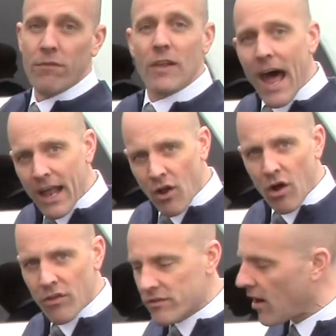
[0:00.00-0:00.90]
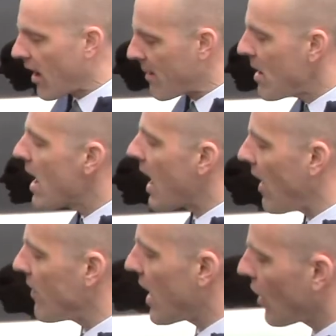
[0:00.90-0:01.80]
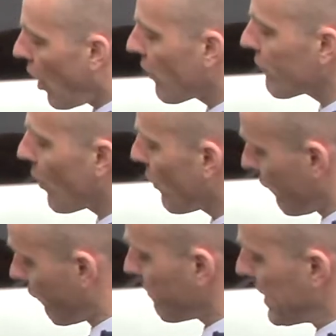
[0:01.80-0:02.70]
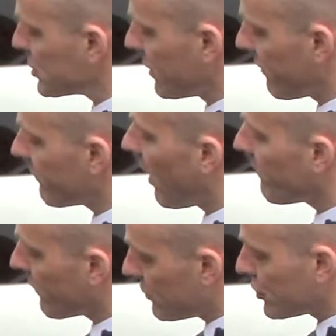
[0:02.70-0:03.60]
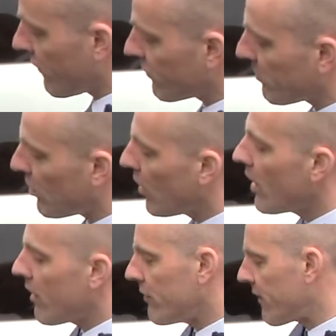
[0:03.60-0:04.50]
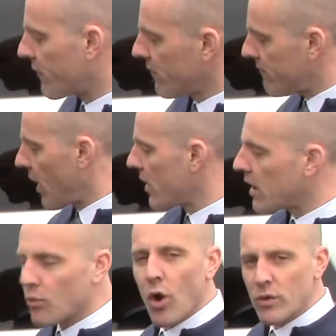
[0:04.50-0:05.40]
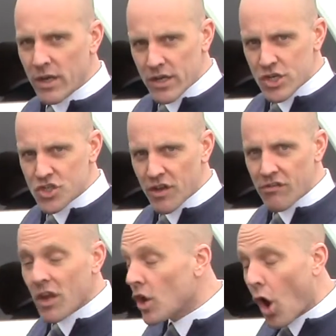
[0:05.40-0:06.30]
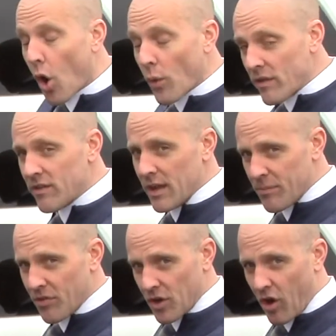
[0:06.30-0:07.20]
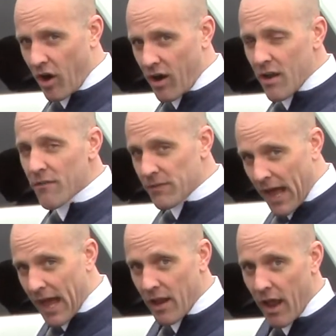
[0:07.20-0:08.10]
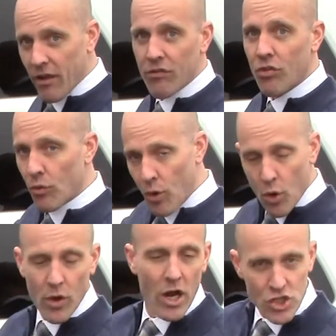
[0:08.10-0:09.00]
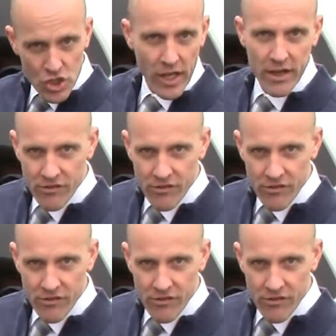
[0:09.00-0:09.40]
flat all the time. And then also the suspension itself is adjustable. Different varying road conditions, it always keeps the car flat as the road undulates